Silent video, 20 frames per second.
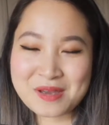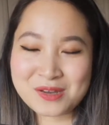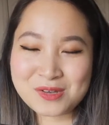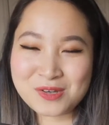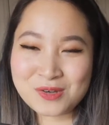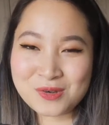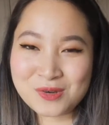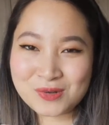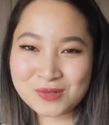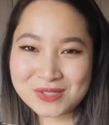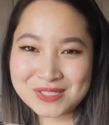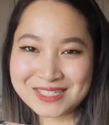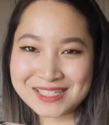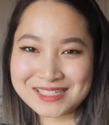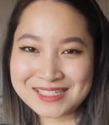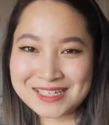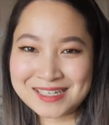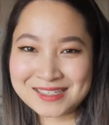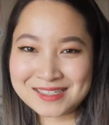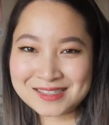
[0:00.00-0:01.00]
New York
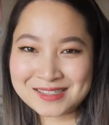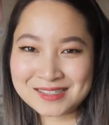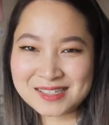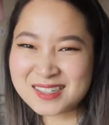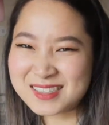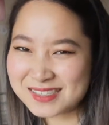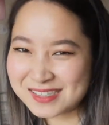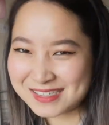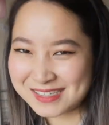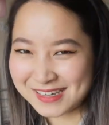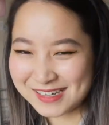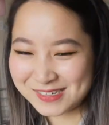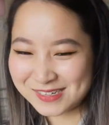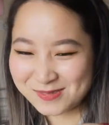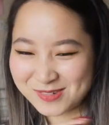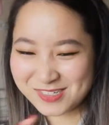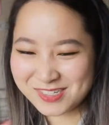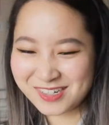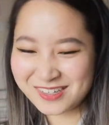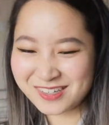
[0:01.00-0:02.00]
City's sunset, which I